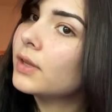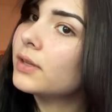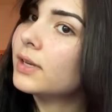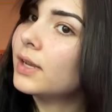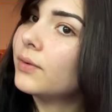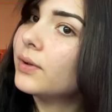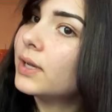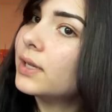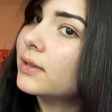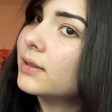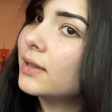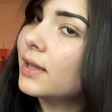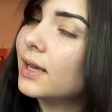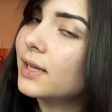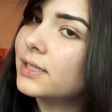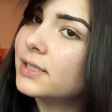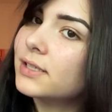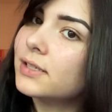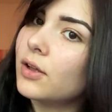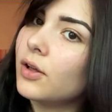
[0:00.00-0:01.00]
Now we can
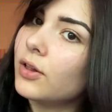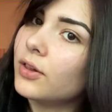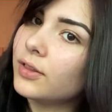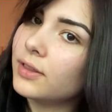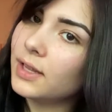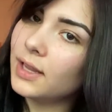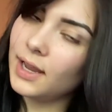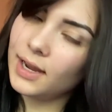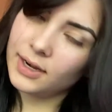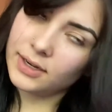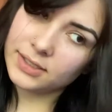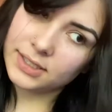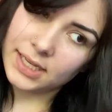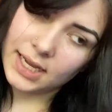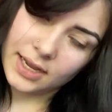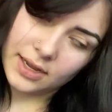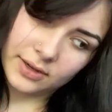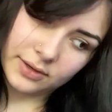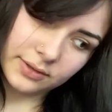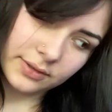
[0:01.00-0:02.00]
let all the hair
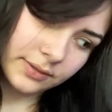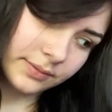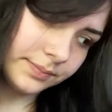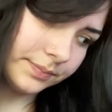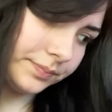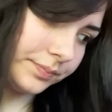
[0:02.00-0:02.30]
down.